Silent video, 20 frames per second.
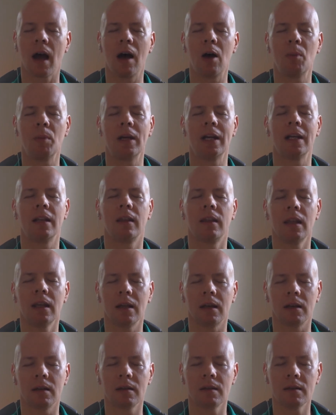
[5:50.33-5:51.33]
how many
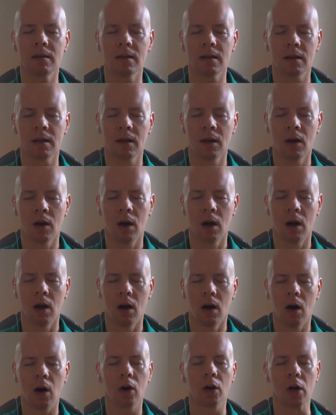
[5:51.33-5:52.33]
things
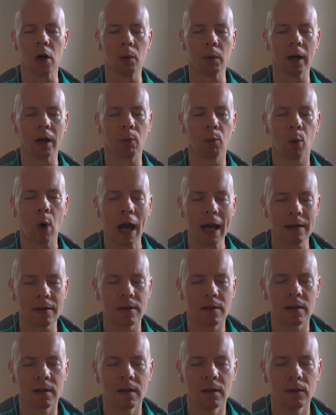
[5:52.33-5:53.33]
are going
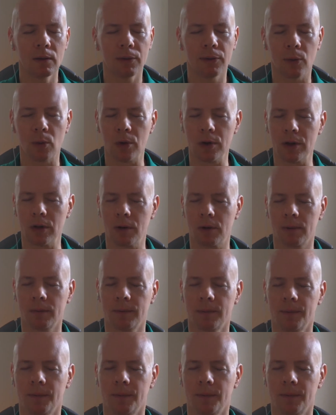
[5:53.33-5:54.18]
right for you.